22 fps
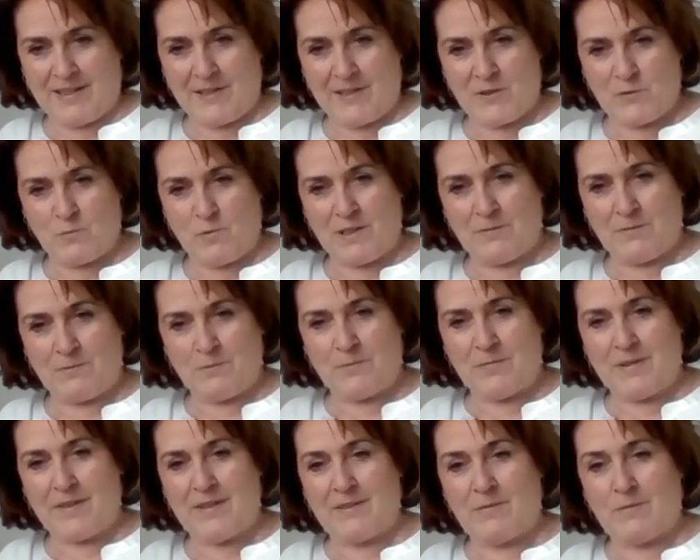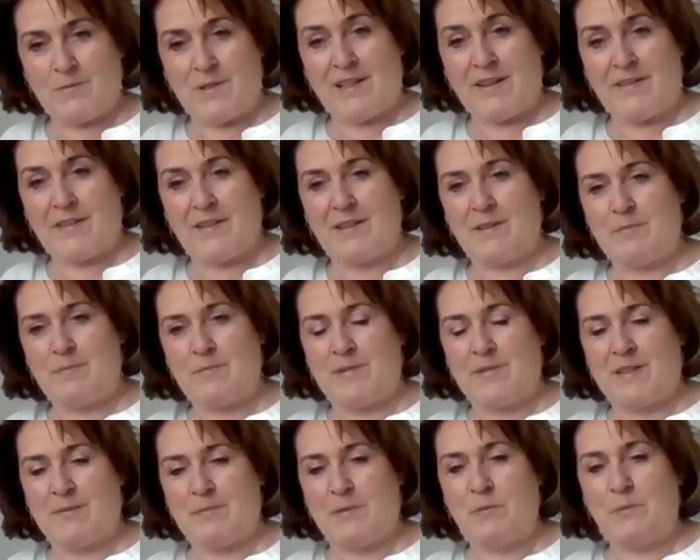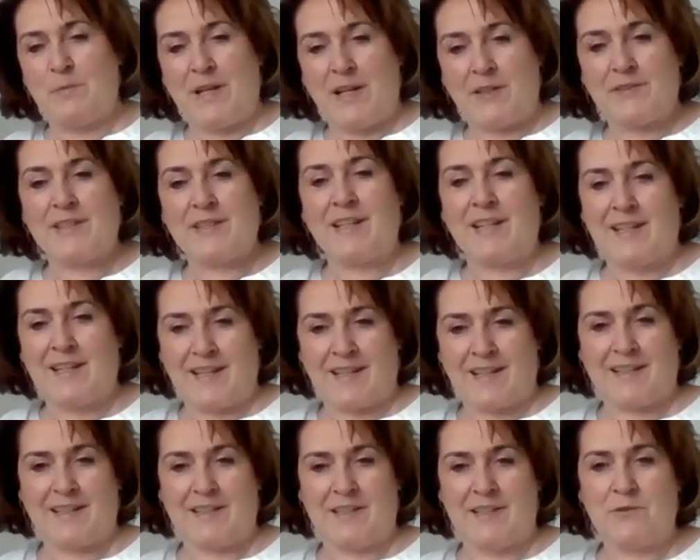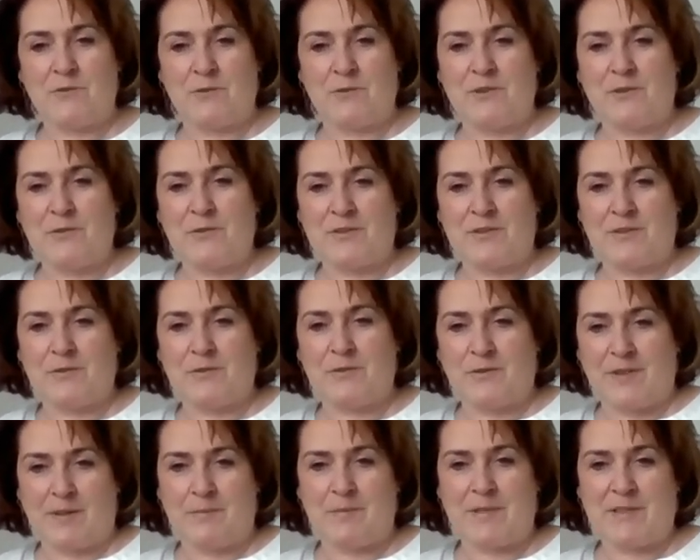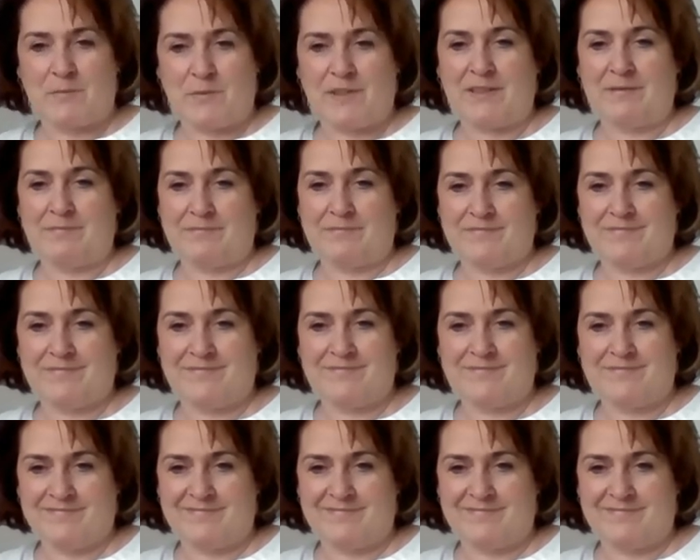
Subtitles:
There is one other blue biotech, and I can introduce you to them as well.